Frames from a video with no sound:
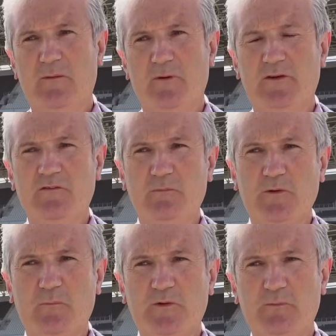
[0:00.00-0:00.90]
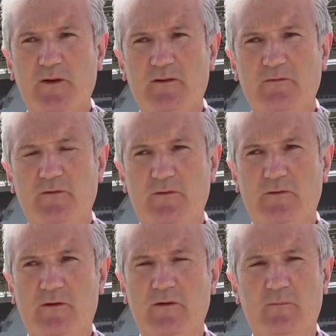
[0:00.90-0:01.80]
But I think from my own perspective,
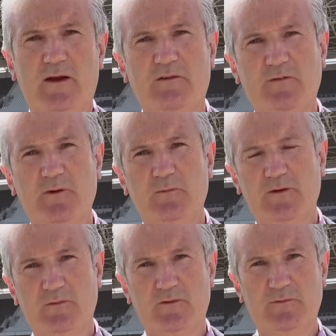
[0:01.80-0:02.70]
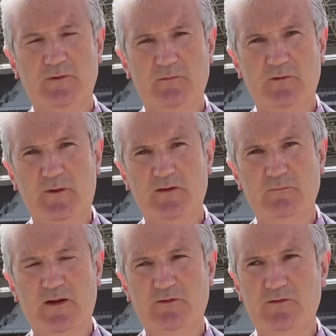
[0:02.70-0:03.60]
it would have to be when I was when I was
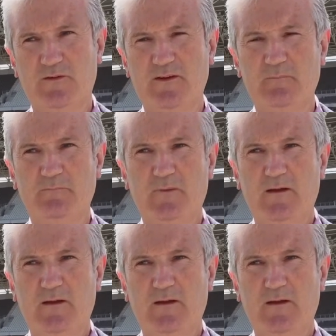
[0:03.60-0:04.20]
man manager of the team.